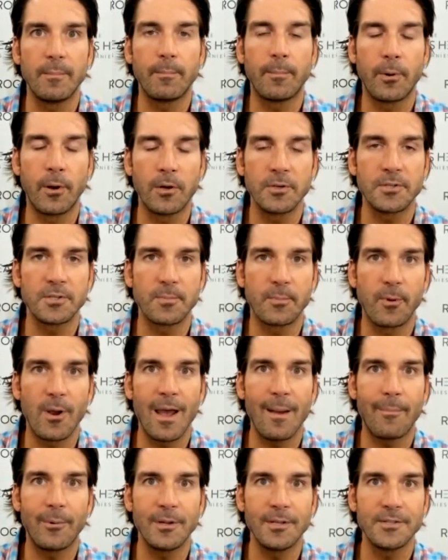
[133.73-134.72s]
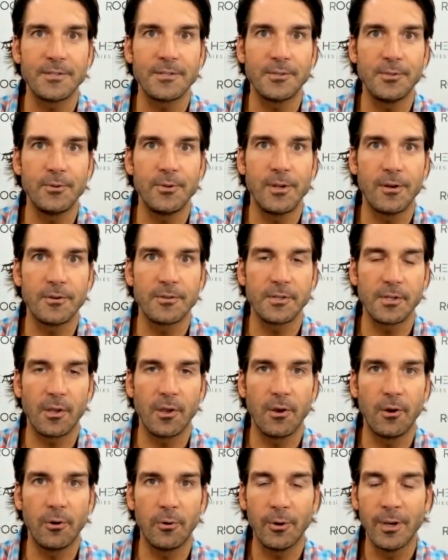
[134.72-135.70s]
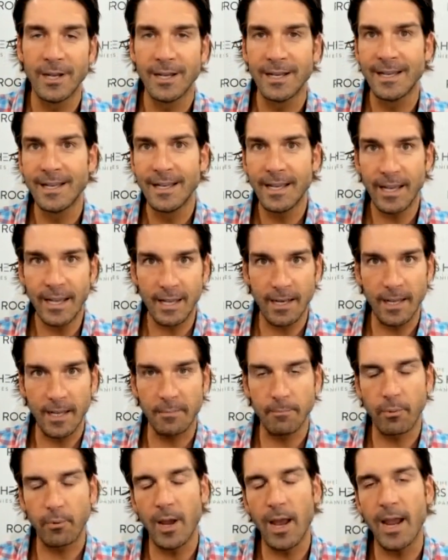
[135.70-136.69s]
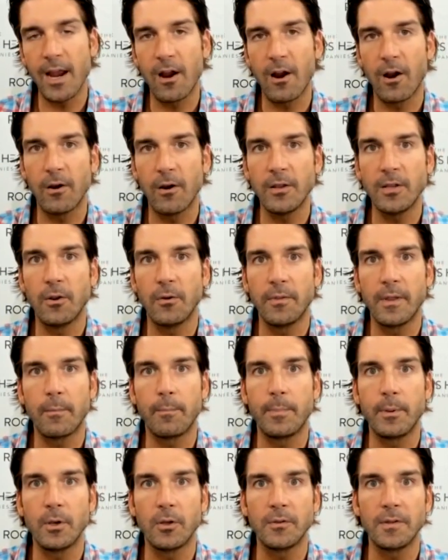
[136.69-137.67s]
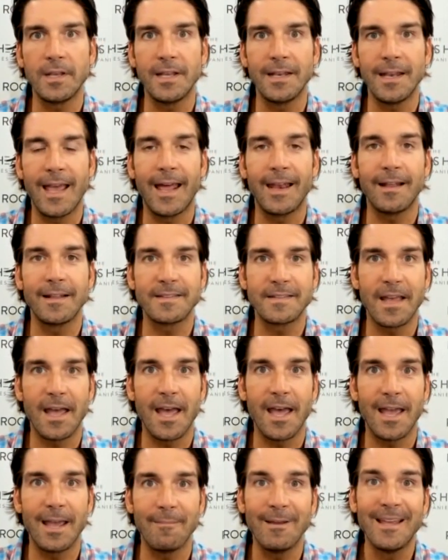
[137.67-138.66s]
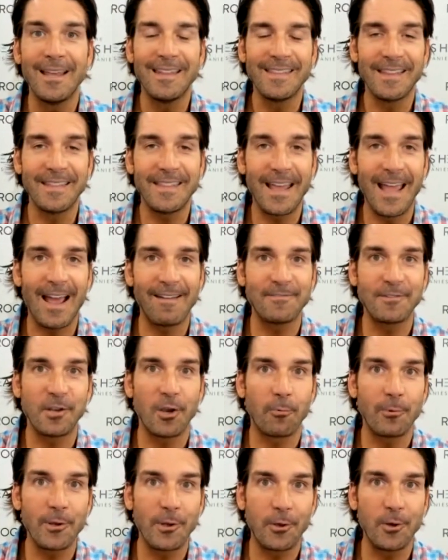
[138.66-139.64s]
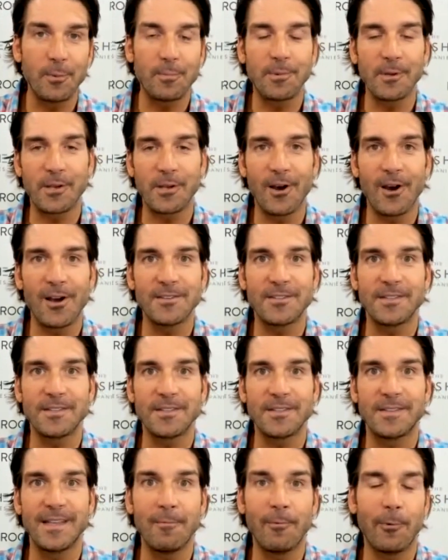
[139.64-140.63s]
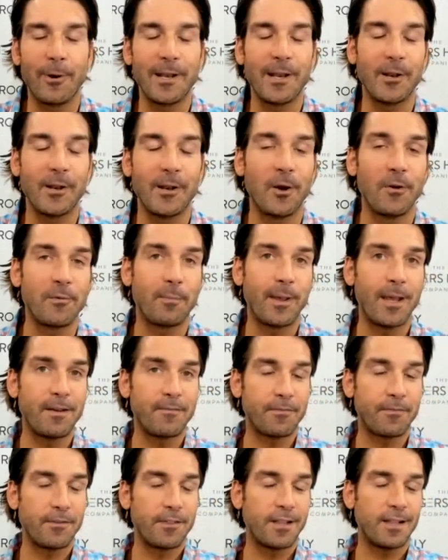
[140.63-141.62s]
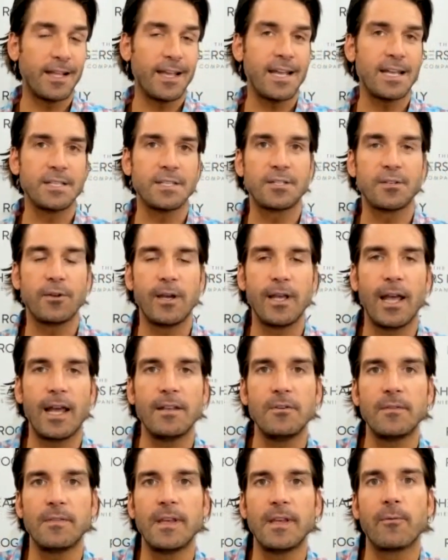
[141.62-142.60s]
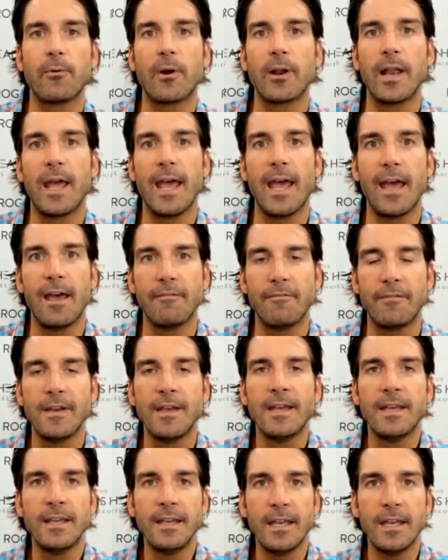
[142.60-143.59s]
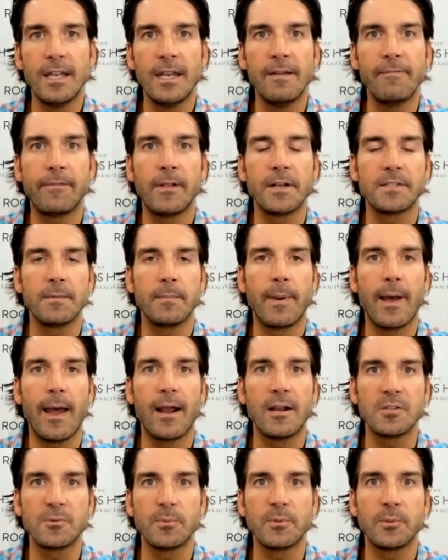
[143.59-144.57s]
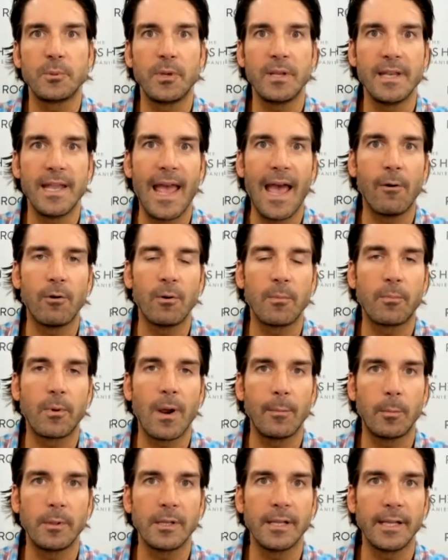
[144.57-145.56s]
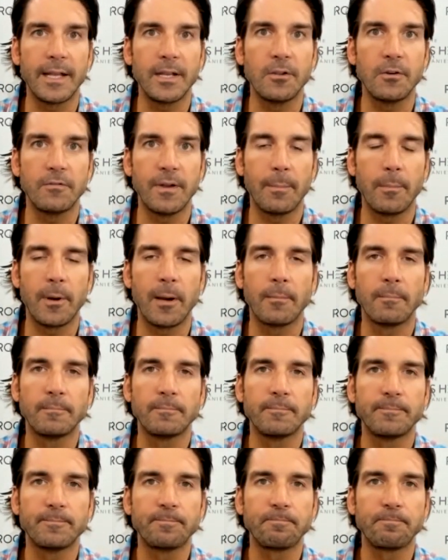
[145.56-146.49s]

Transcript: that purchased properties two years ago, and, and prior, you know, they're building at a time that they have to go recoup the cost that they went and overpaid for the land. So I, I do think we're going to have an influx of buyers between now and probably late November.